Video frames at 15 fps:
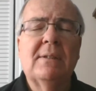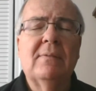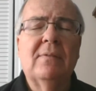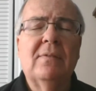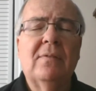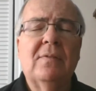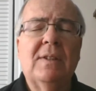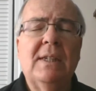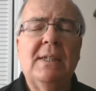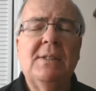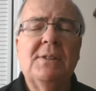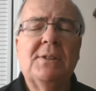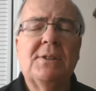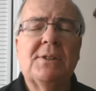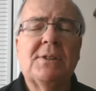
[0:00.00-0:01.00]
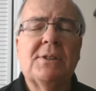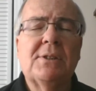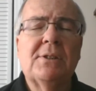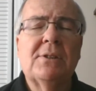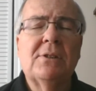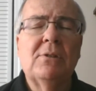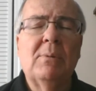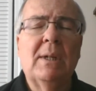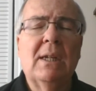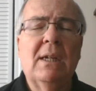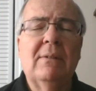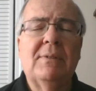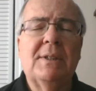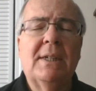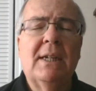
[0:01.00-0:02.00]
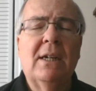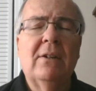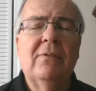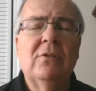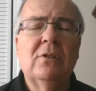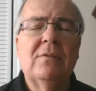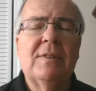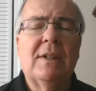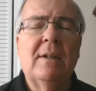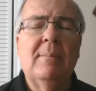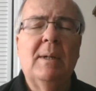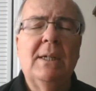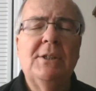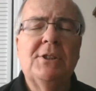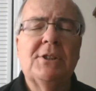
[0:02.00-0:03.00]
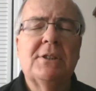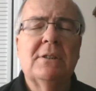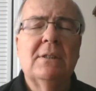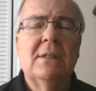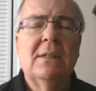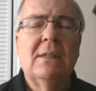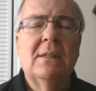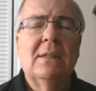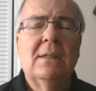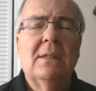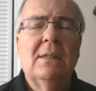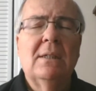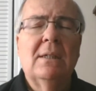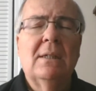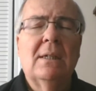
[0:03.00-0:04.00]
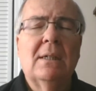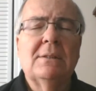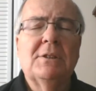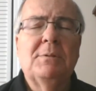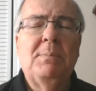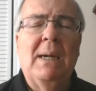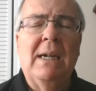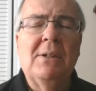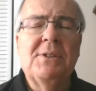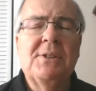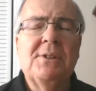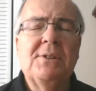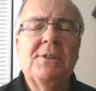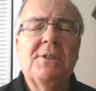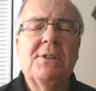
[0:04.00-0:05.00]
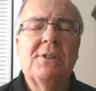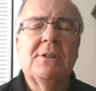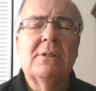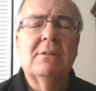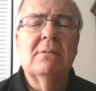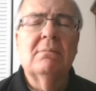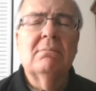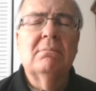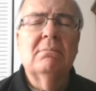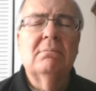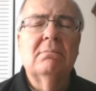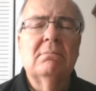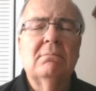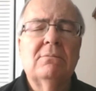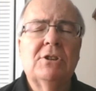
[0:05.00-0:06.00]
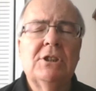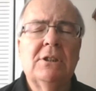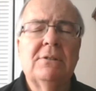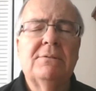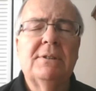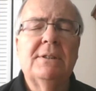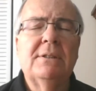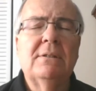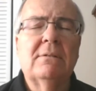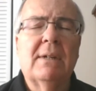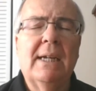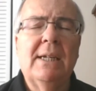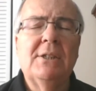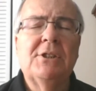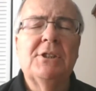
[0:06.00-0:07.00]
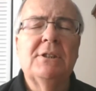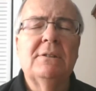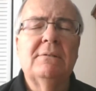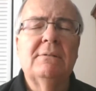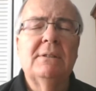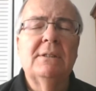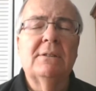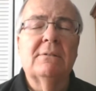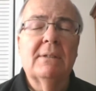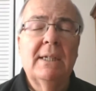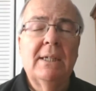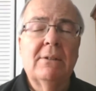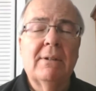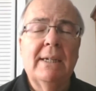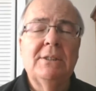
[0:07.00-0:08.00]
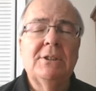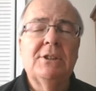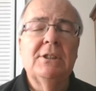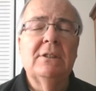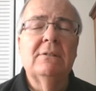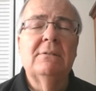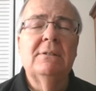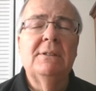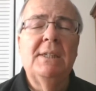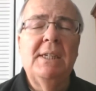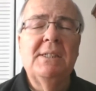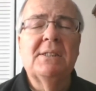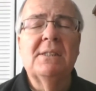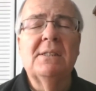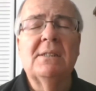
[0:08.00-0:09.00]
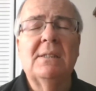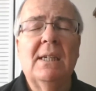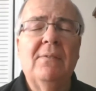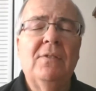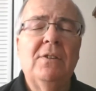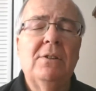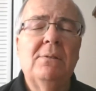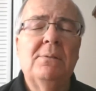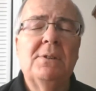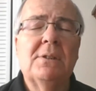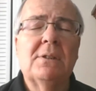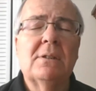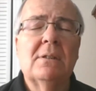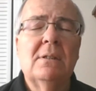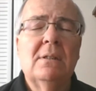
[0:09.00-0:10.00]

of these who we love and care for very much spouses, children, grandchildren, great grandchildren, nieces, nephews,